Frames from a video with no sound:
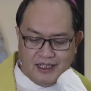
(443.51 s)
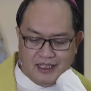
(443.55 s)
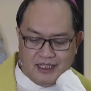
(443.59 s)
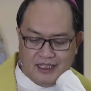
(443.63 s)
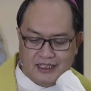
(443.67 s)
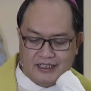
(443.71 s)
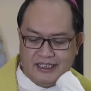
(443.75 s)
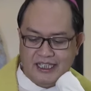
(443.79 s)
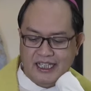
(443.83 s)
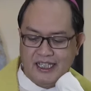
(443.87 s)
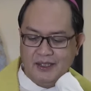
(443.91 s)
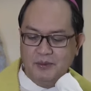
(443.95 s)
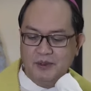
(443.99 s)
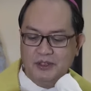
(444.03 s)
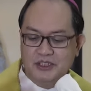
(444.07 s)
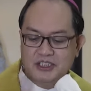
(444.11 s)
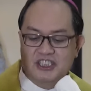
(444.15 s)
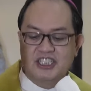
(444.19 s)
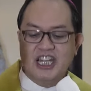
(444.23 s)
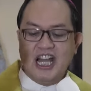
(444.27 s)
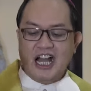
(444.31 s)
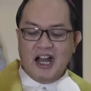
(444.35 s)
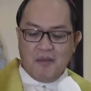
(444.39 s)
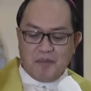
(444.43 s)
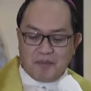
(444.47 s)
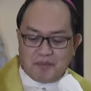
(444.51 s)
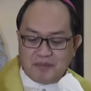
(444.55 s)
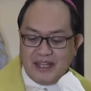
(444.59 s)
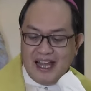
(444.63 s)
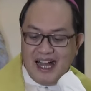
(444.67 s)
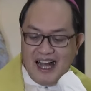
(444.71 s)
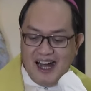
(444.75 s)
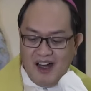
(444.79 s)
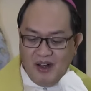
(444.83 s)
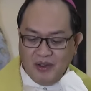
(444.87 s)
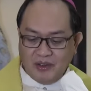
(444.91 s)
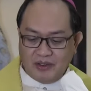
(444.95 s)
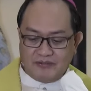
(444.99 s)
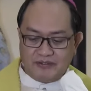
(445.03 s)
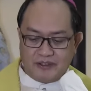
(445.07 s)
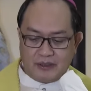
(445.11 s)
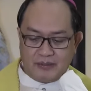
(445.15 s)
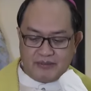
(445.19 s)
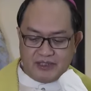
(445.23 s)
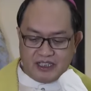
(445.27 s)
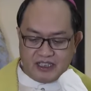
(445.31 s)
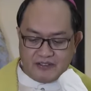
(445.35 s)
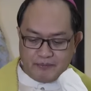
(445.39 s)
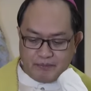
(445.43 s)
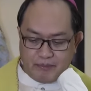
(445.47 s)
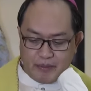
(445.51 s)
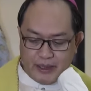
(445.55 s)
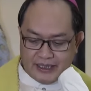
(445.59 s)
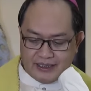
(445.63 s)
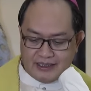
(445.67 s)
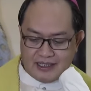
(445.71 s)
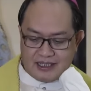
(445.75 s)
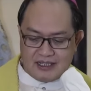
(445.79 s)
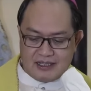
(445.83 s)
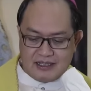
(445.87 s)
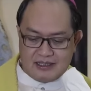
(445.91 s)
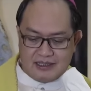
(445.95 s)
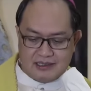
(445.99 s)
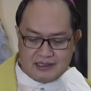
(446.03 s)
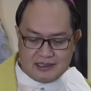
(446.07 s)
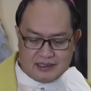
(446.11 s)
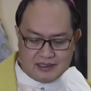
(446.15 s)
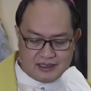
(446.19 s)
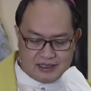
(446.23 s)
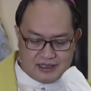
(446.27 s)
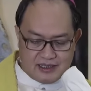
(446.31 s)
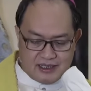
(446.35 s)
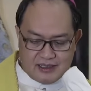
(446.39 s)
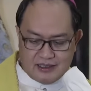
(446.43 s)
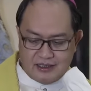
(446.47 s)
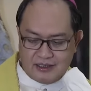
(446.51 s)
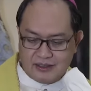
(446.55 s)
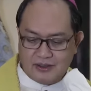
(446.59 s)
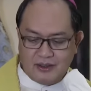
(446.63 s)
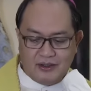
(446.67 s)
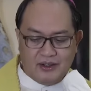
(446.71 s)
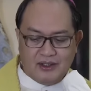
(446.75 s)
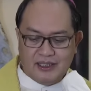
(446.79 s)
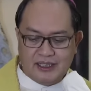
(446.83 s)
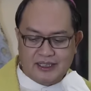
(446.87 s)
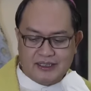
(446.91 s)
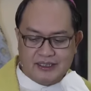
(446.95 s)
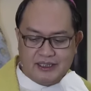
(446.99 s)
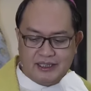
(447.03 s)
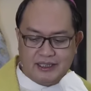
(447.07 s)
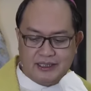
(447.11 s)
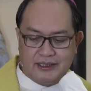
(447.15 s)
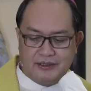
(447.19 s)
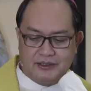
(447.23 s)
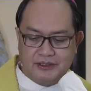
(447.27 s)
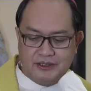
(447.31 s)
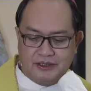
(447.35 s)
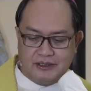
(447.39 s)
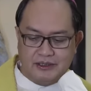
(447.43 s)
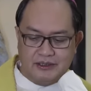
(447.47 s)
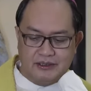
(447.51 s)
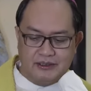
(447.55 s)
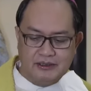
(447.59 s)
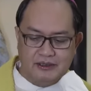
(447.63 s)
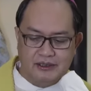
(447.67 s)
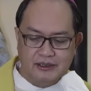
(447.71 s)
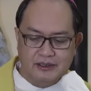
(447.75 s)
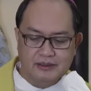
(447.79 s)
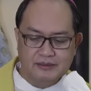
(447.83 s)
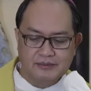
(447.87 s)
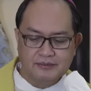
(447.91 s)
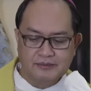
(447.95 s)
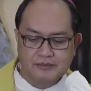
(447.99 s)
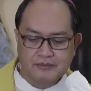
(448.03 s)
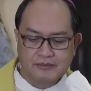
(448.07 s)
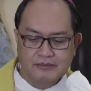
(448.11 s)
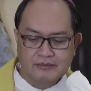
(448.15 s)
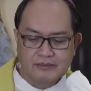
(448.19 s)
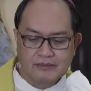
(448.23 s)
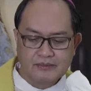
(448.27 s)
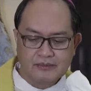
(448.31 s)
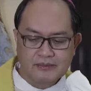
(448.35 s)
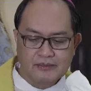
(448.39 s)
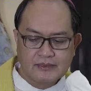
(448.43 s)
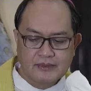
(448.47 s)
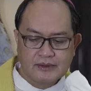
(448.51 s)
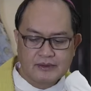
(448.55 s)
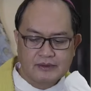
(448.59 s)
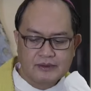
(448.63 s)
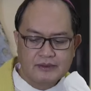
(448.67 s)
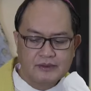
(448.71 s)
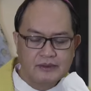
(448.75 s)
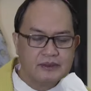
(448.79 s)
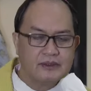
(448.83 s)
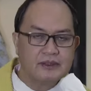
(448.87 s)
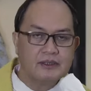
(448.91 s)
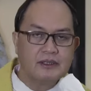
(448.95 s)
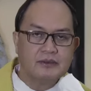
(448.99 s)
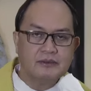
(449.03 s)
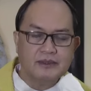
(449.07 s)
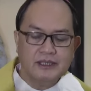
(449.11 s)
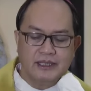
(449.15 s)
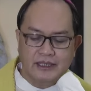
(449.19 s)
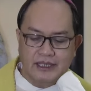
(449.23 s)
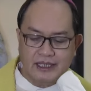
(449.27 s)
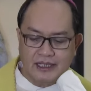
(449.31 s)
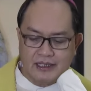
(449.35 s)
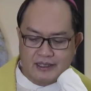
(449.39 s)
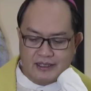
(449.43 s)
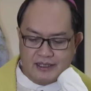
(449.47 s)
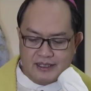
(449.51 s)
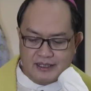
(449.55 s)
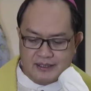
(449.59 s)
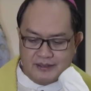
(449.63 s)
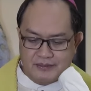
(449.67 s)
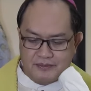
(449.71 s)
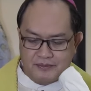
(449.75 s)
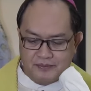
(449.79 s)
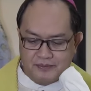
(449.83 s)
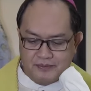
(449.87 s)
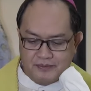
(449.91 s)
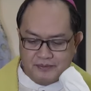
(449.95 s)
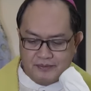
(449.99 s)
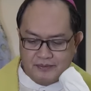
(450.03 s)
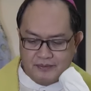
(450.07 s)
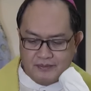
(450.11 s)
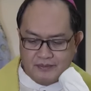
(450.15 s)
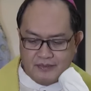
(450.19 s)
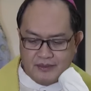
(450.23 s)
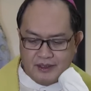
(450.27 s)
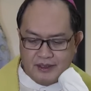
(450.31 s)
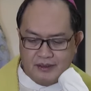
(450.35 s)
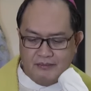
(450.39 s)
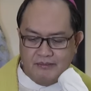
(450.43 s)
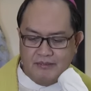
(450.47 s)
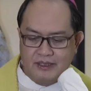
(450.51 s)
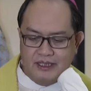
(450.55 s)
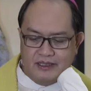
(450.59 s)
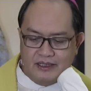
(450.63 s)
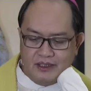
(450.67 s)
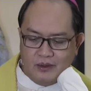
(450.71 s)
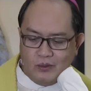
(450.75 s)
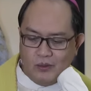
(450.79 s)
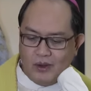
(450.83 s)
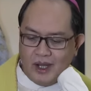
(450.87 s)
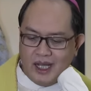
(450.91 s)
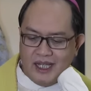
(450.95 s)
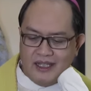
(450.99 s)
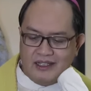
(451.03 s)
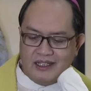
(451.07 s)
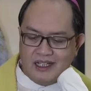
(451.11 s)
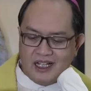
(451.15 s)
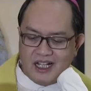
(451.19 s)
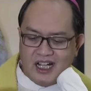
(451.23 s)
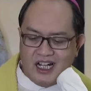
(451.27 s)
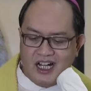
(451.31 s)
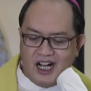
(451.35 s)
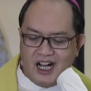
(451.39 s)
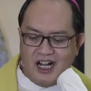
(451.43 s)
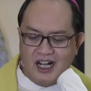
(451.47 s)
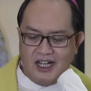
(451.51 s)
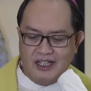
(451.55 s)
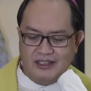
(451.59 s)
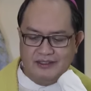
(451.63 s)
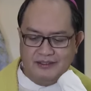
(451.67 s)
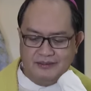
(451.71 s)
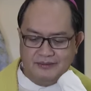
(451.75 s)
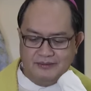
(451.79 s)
They would jump down from their pedestals and call attention to no one else but the one God